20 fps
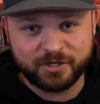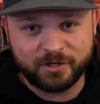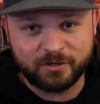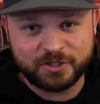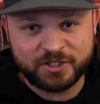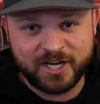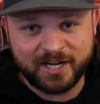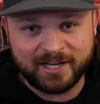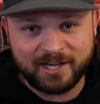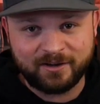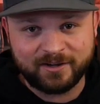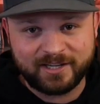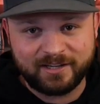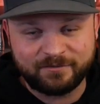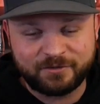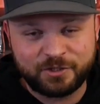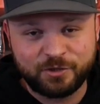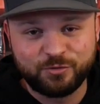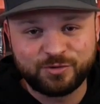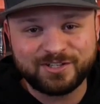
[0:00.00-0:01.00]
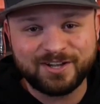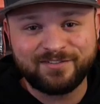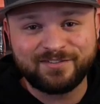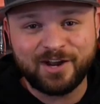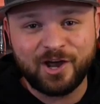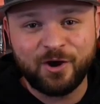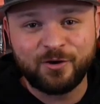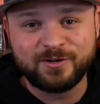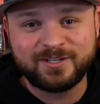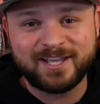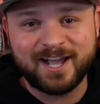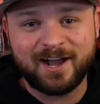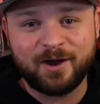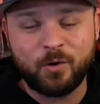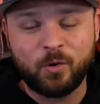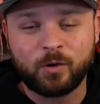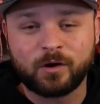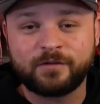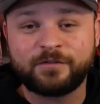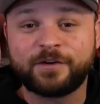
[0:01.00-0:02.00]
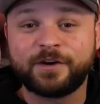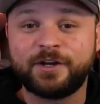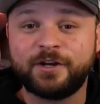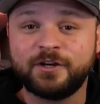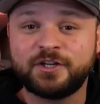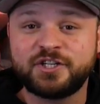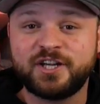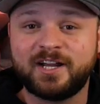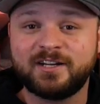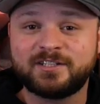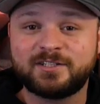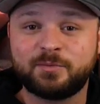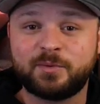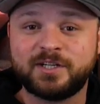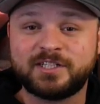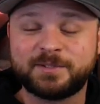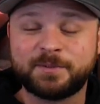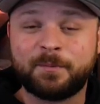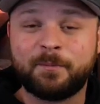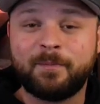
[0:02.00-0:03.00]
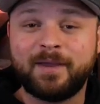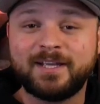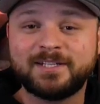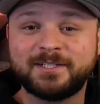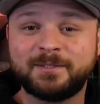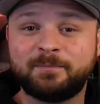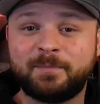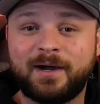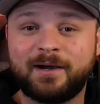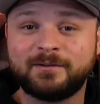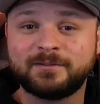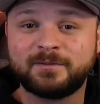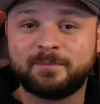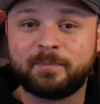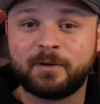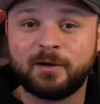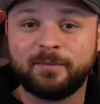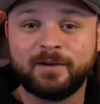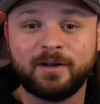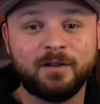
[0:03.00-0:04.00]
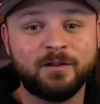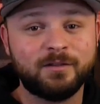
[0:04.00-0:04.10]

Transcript: to go check out give270.org for your chance to win some amazing bottles of bourbon,